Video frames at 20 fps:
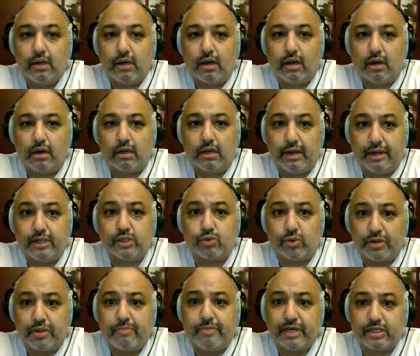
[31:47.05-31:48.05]
It is
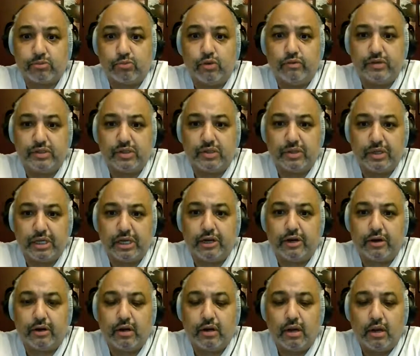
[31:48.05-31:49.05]
one of the best movies of the
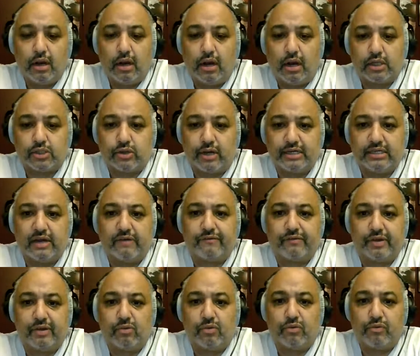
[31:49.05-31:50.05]
year, so I
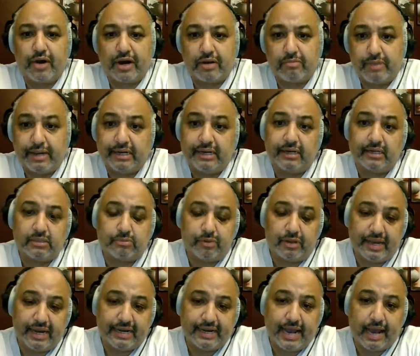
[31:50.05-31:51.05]
definitely would recommend it. It's
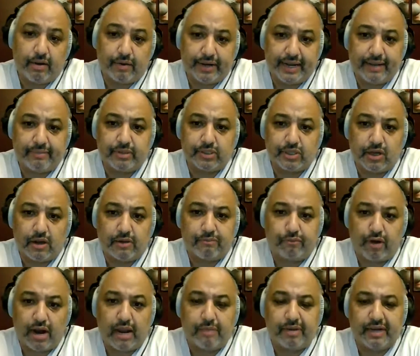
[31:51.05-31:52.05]
playing now on Amazon
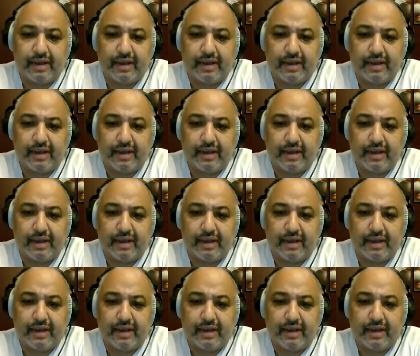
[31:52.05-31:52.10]
Prime.